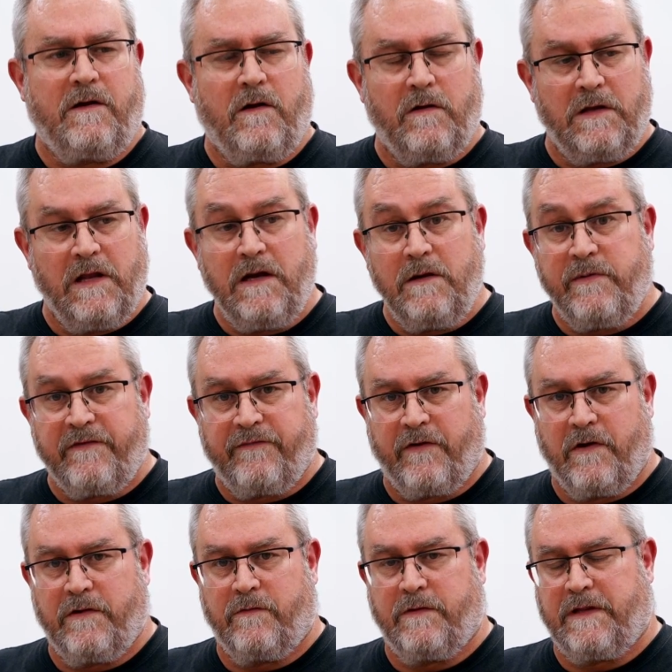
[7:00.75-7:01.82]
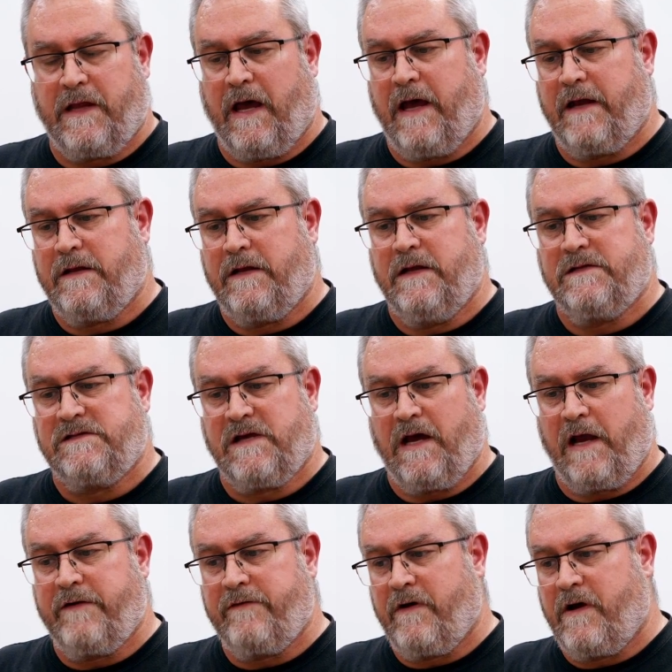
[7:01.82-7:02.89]
to go a little bit further with that, it's
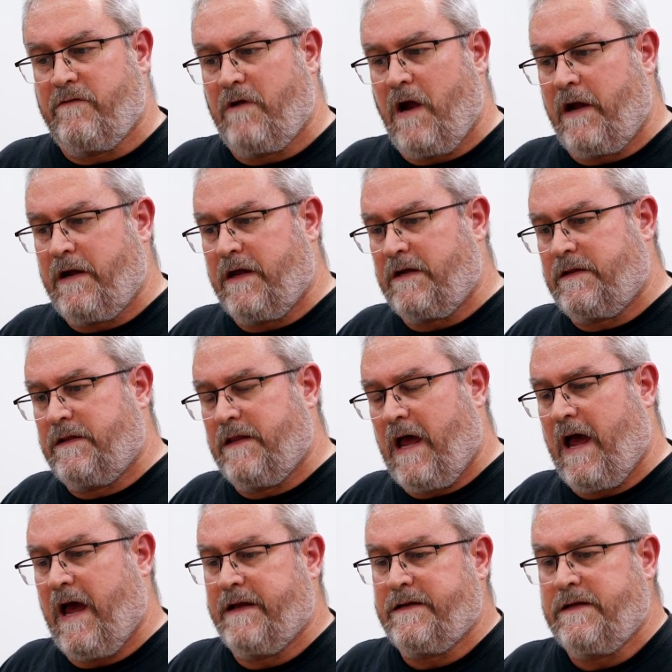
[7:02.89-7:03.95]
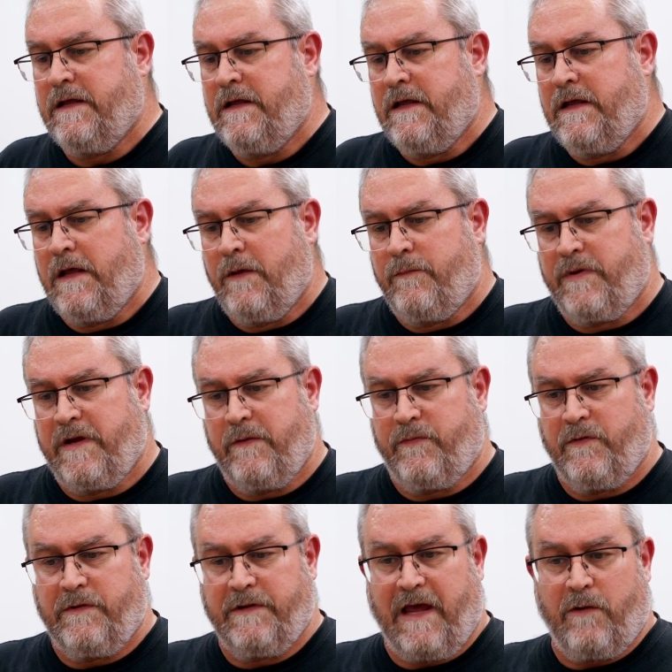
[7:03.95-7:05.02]
kind of ironic that
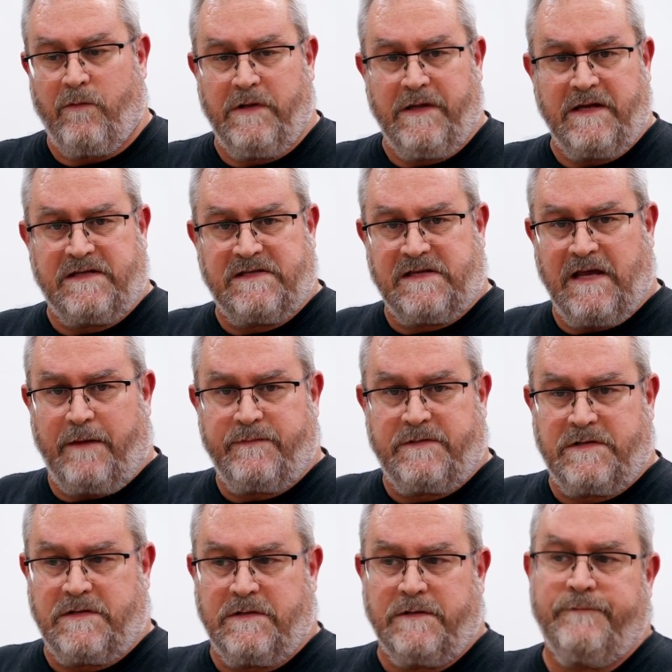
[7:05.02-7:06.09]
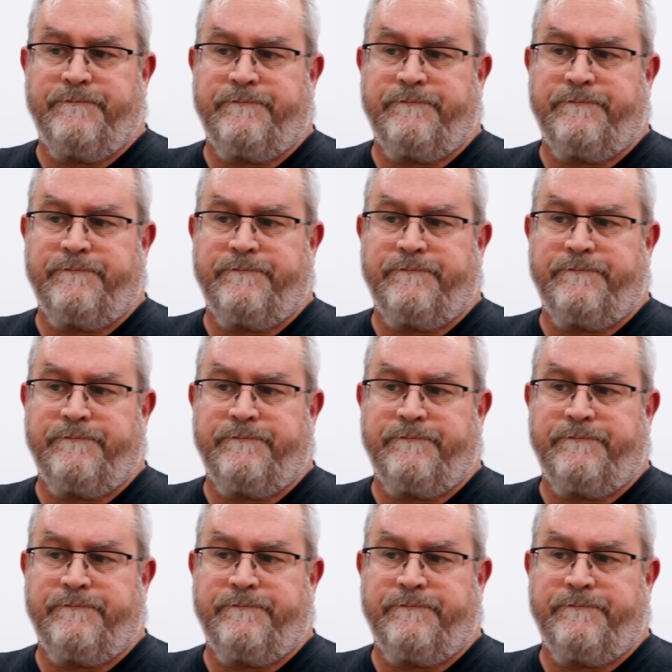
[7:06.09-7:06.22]
people that will accept,